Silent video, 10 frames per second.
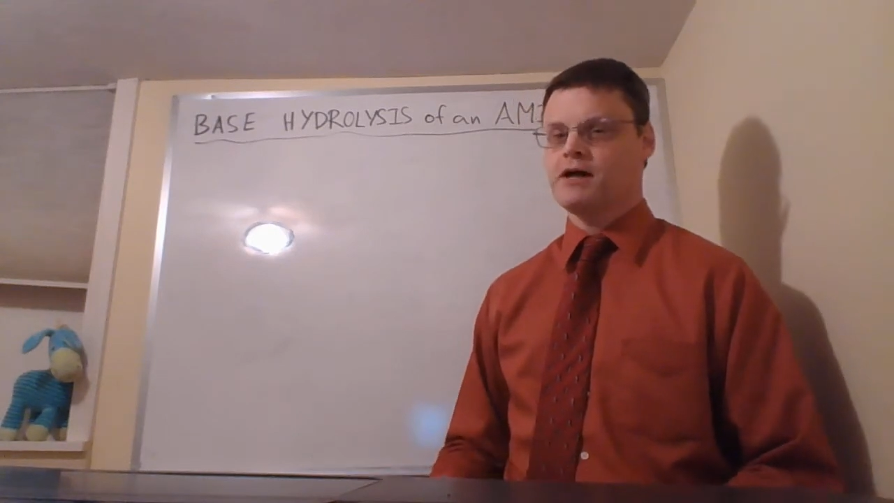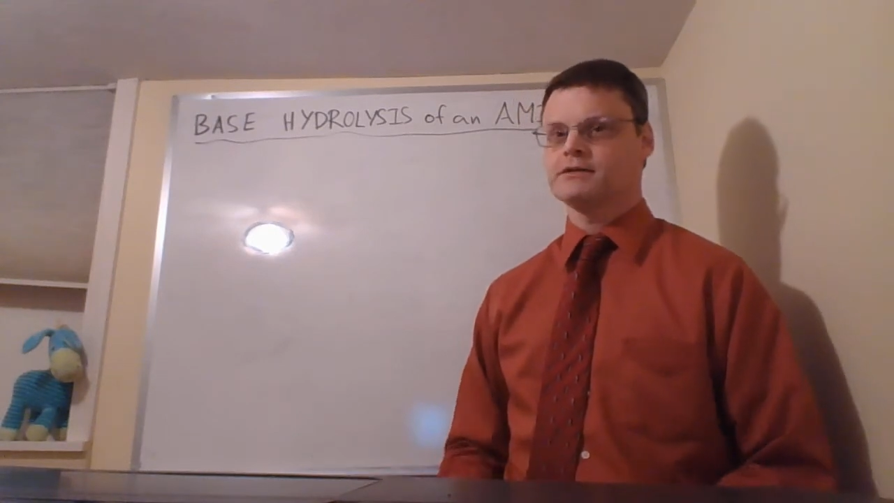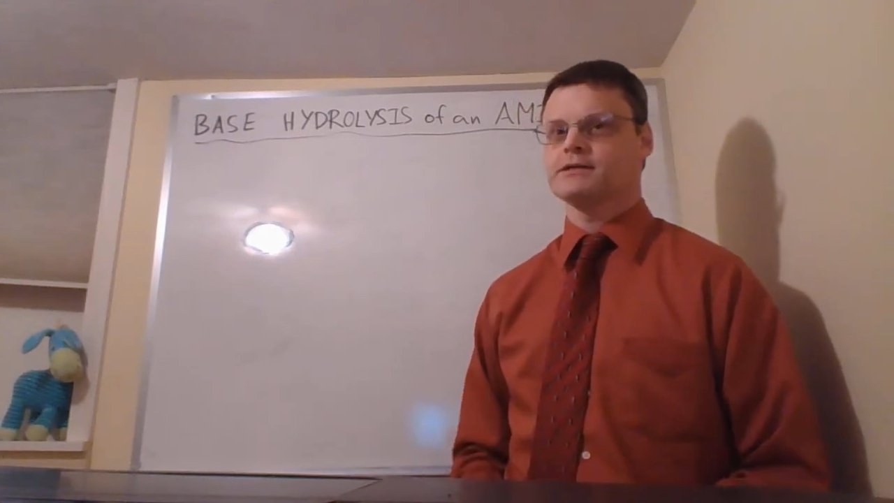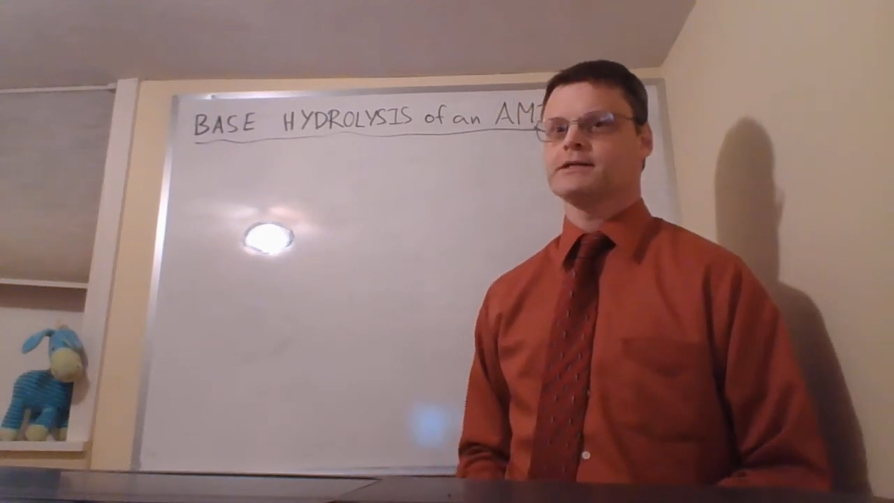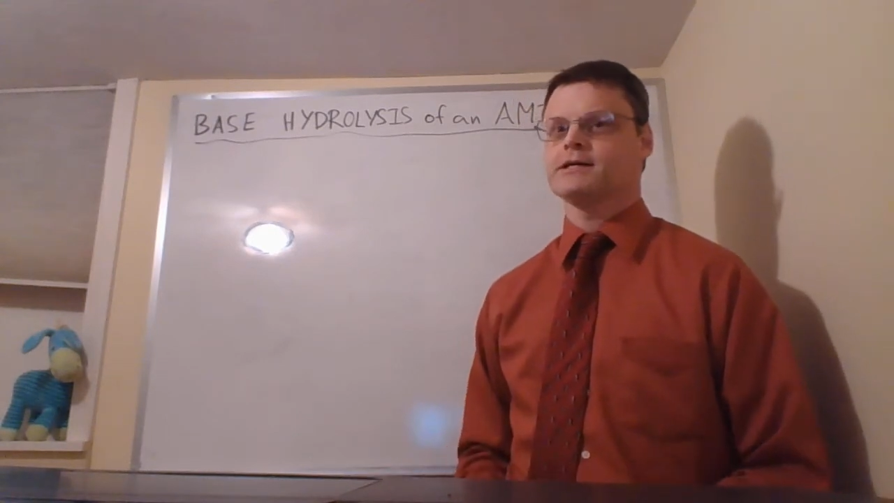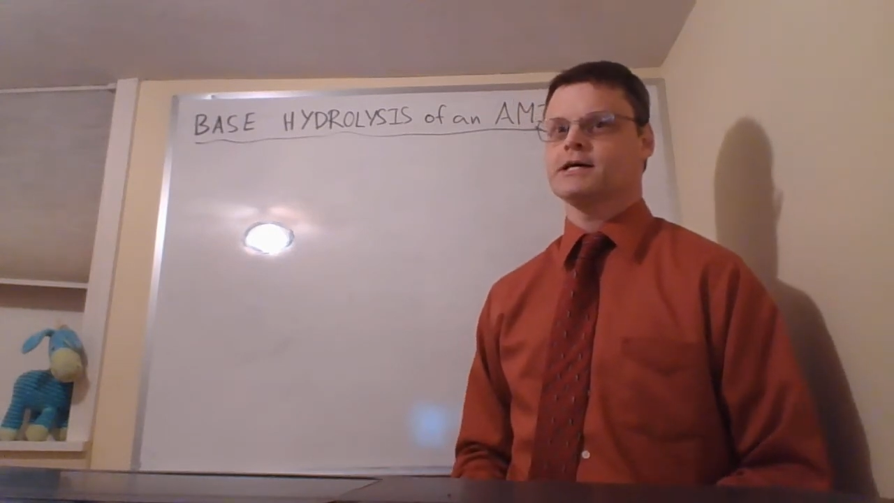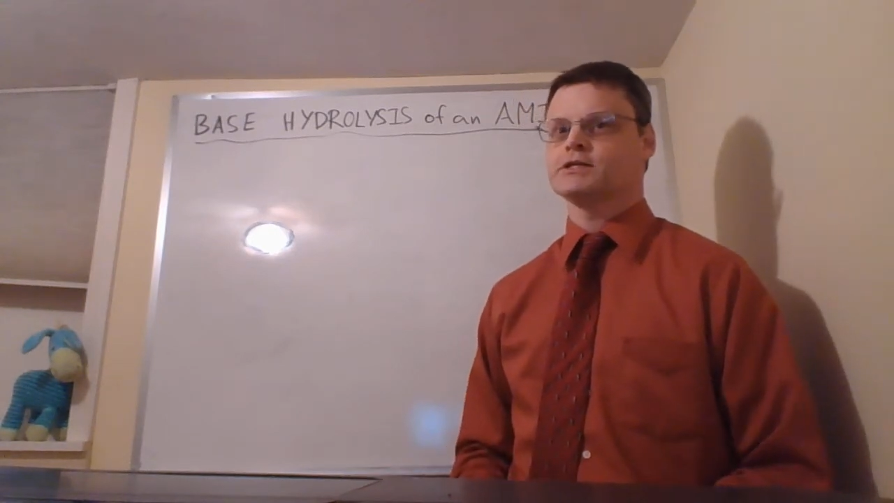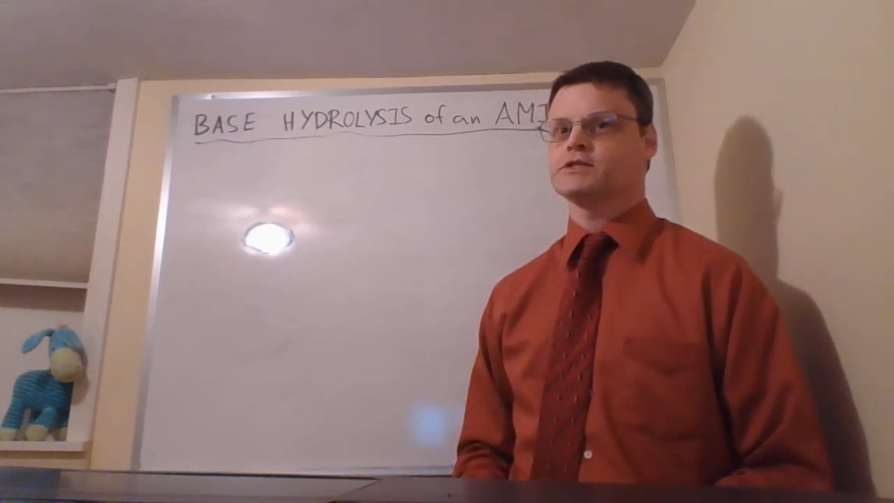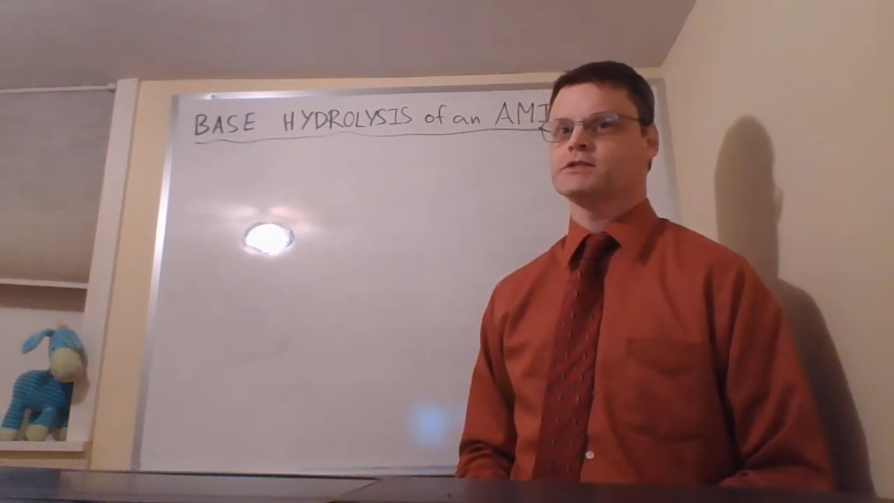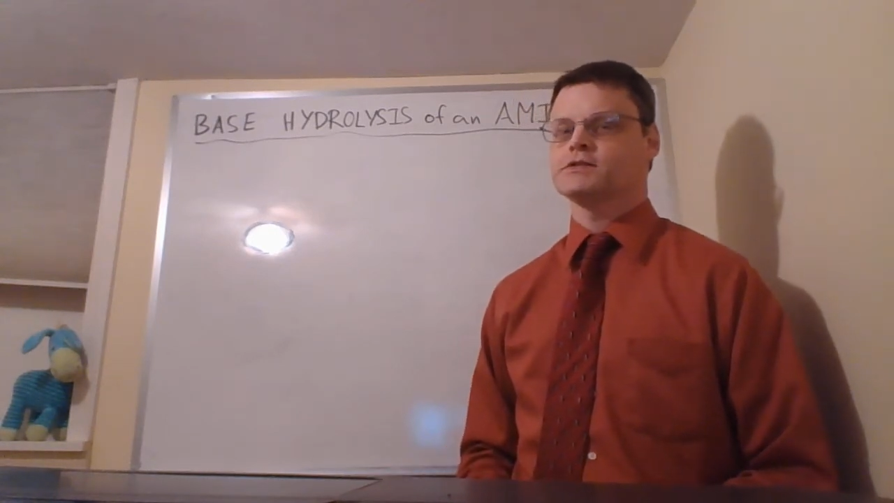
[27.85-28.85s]

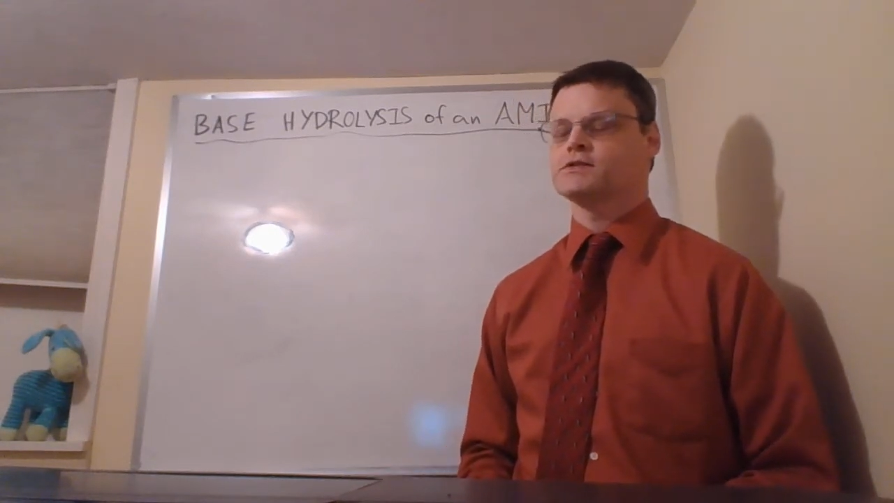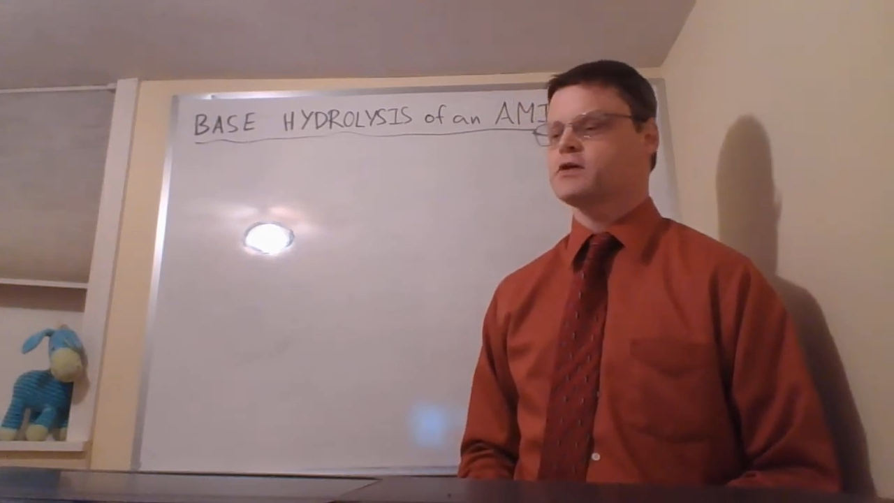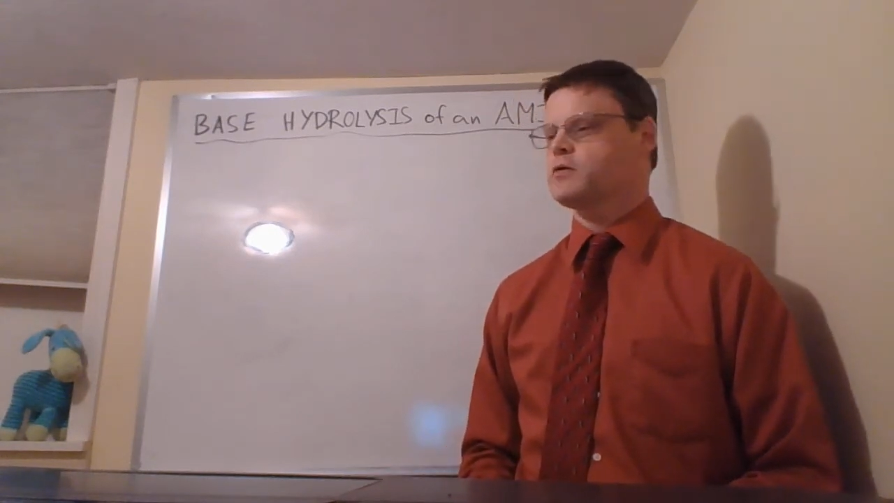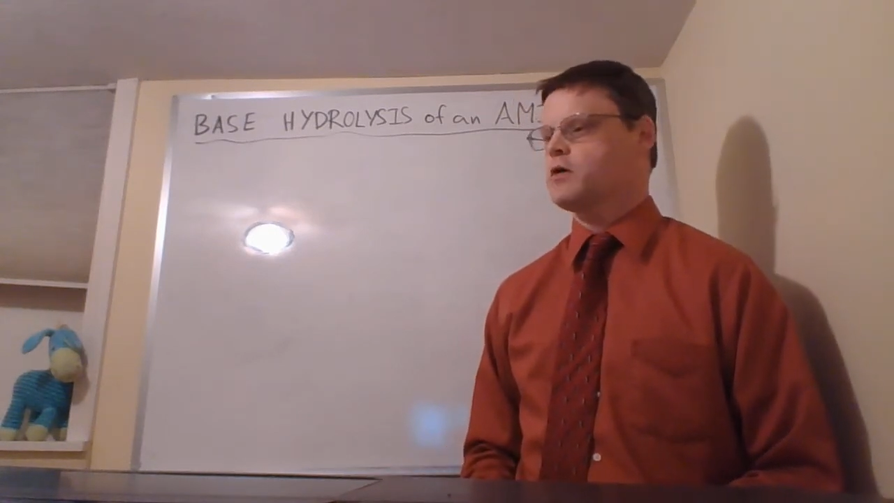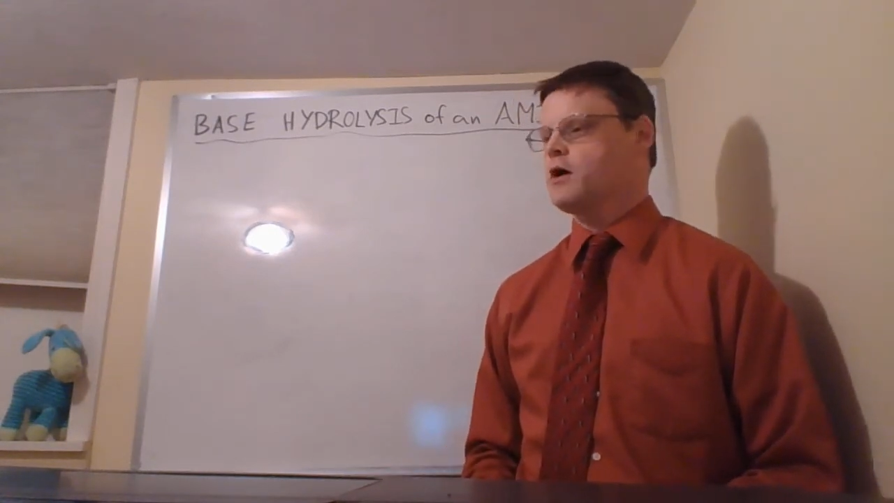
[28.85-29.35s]
concussion, so